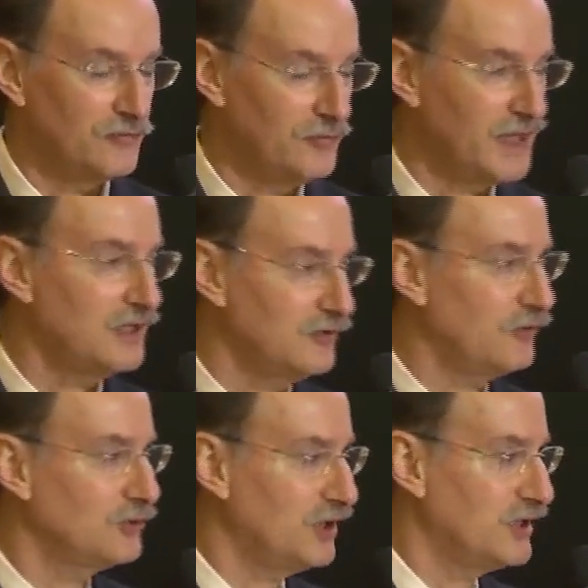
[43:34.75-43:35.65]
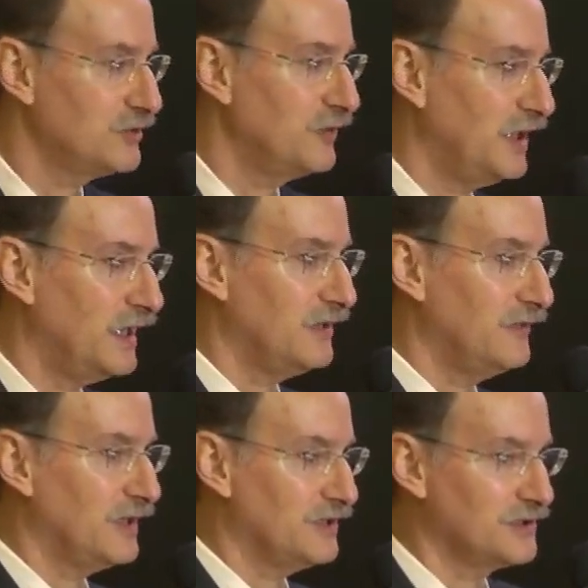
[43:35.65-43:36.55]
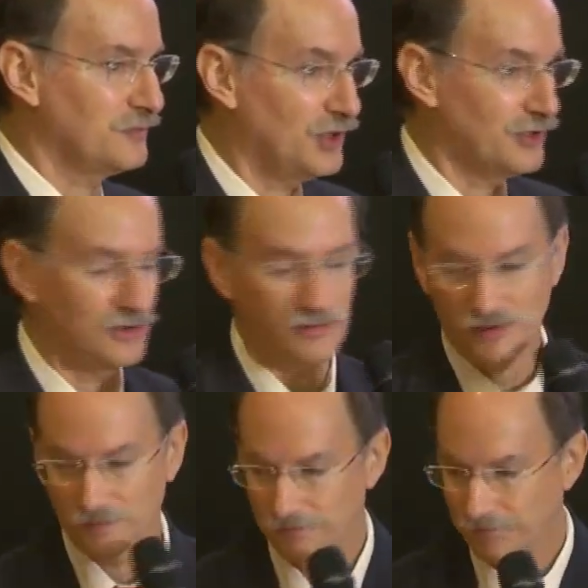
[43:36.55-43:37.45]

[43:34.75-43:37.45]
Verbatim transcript: making photons behave as particles.